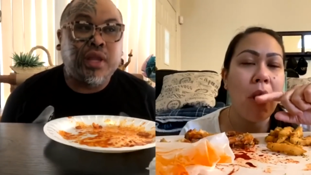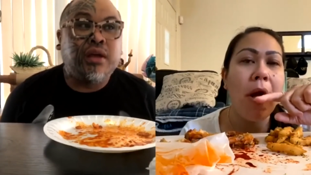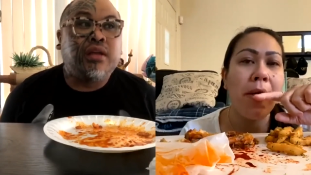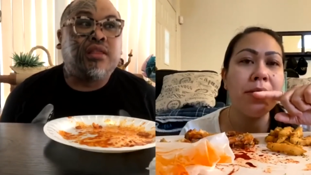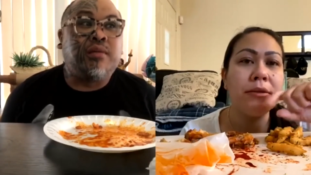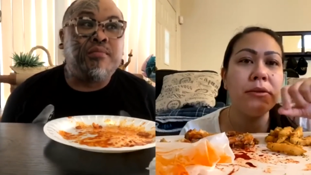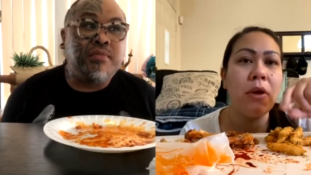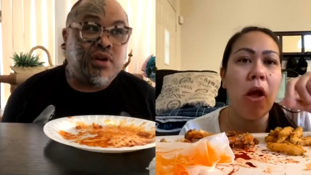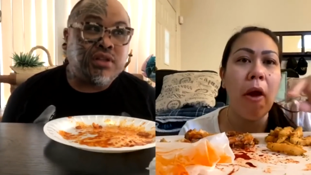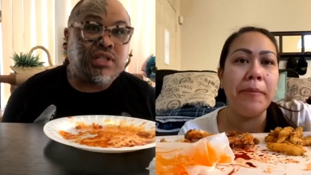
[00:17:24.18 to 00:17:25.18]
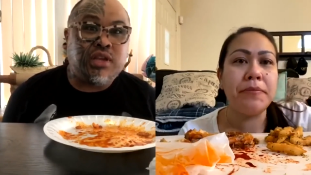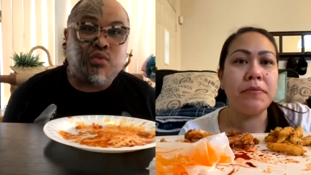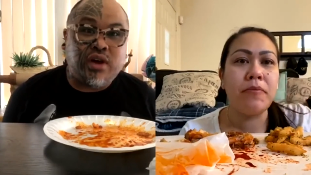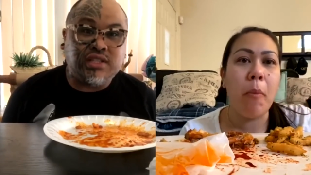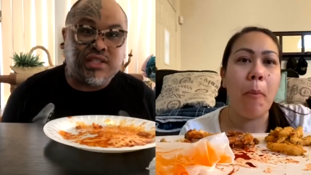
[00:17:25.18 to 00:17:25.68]
Speaker 1: uh-huh. the milk tea
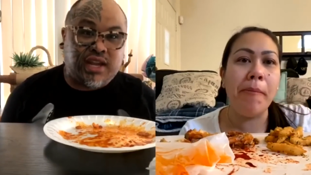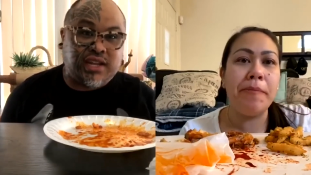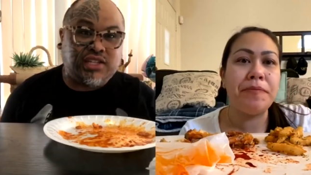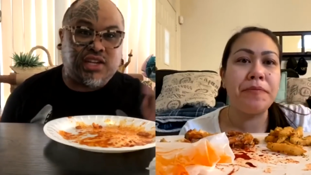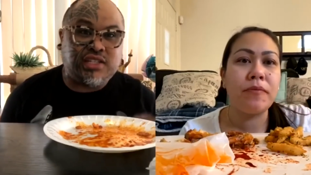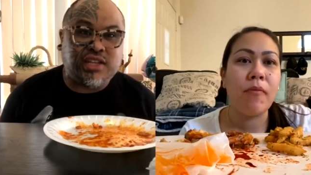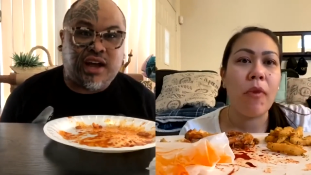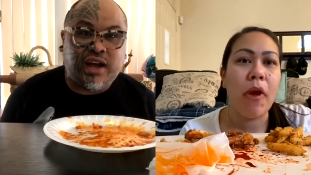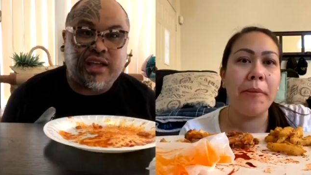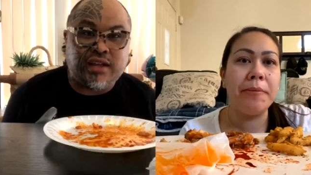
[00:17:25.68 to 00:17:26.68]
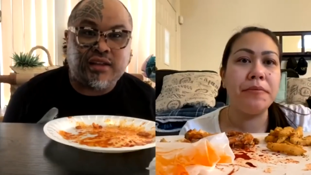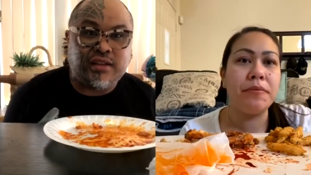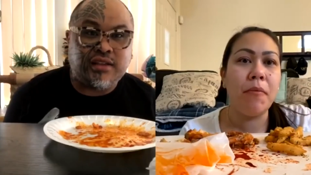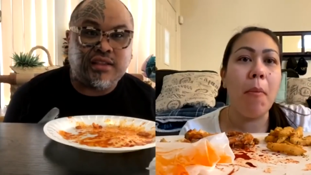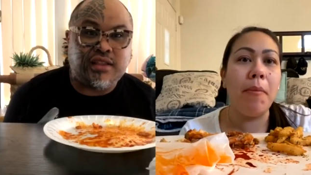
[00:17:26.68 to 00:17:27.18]
ones that I just got,
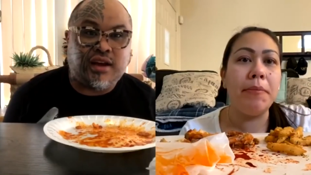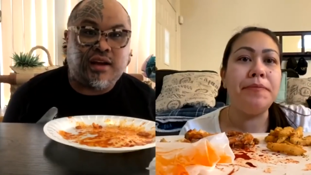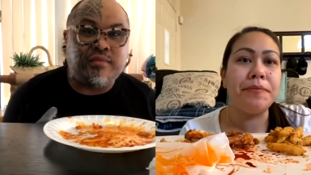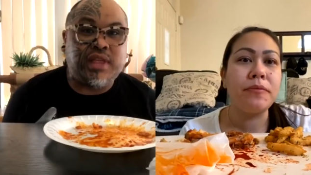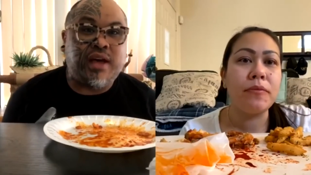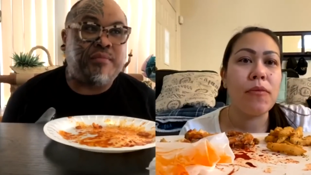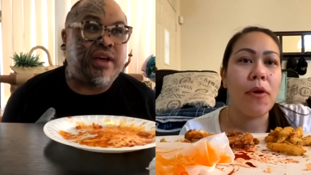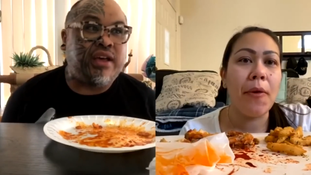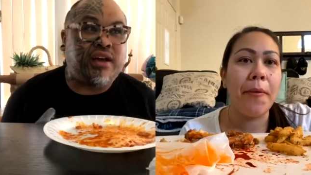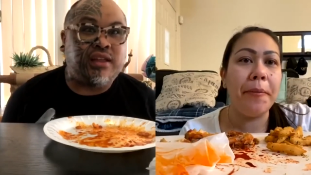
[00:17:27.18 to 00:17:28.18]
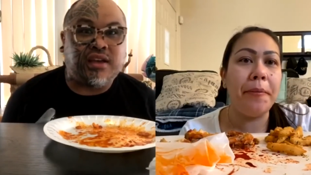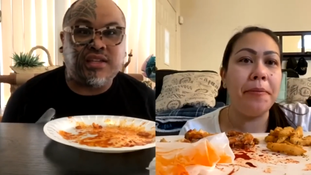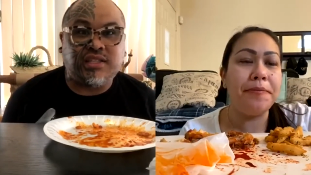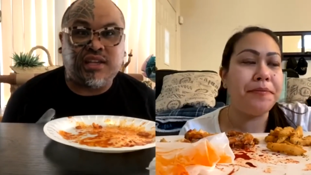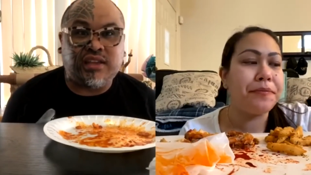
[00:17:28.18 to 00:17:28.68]
um, that my
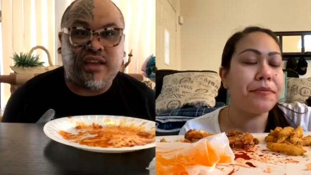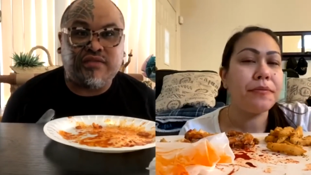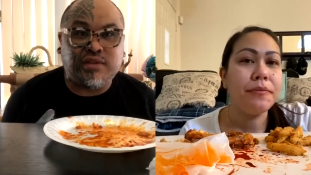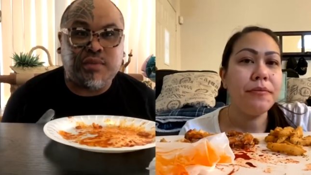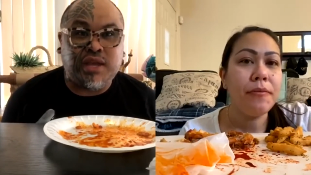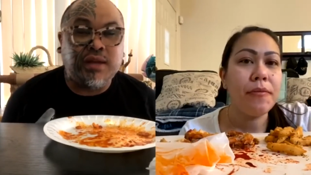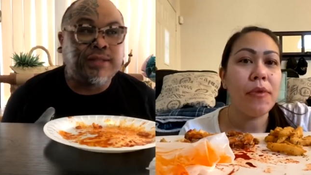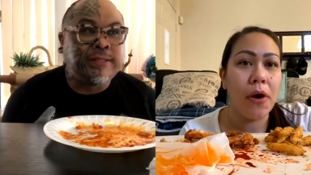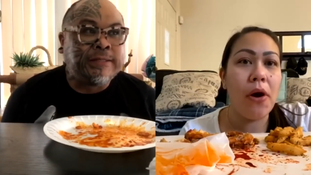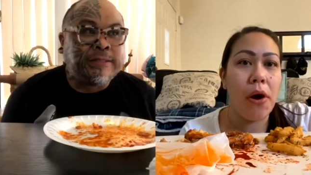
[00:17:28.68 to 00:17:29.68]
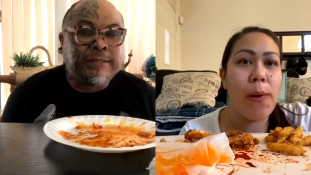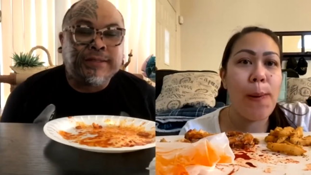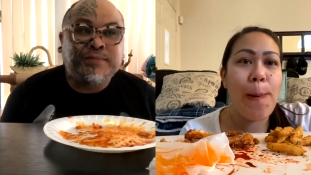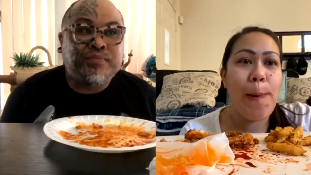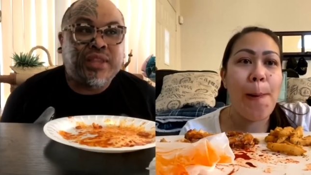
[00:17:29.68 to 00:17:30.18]
nice son gave to me,
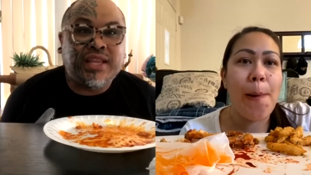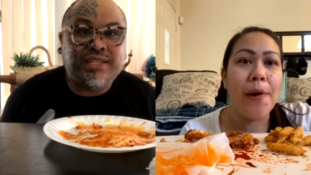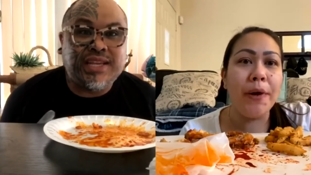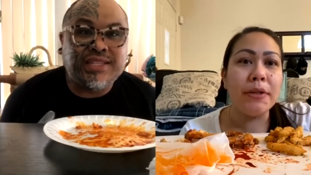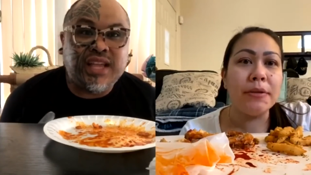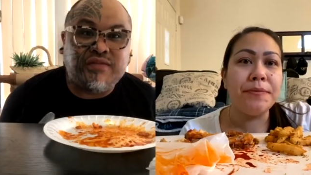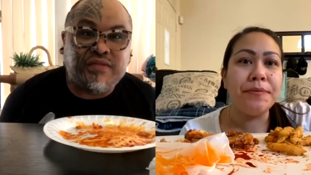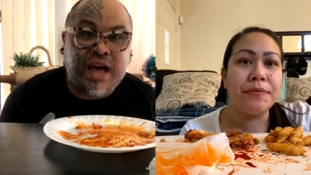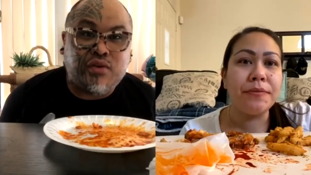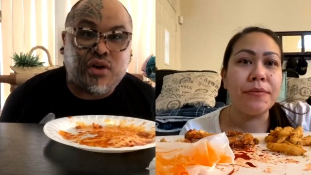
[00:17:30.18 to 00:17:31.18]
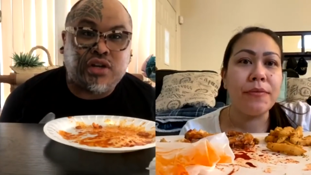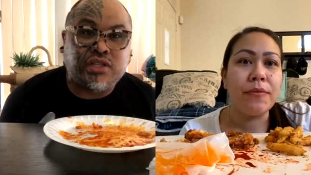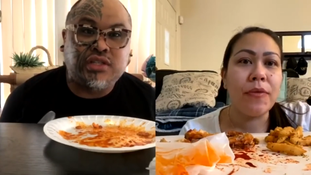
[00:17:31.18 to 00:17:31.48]
they taste like flowers.